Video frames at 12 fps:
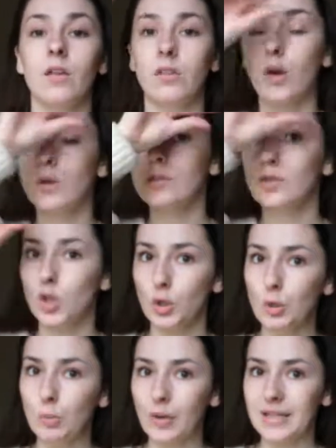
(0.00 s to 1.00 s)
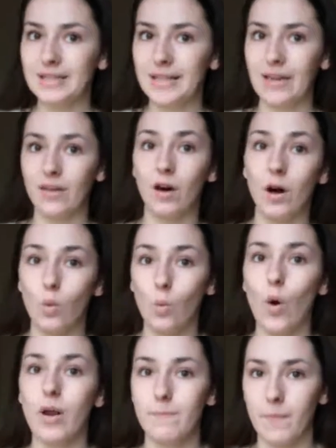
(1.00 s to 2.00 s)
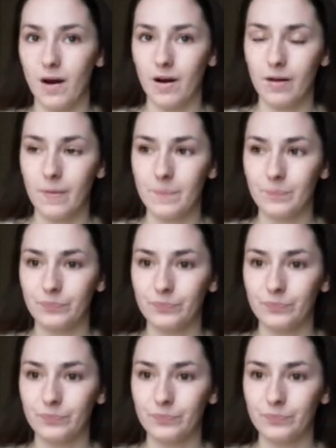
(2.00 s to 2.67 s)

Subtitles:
Those 2 points together are one mark.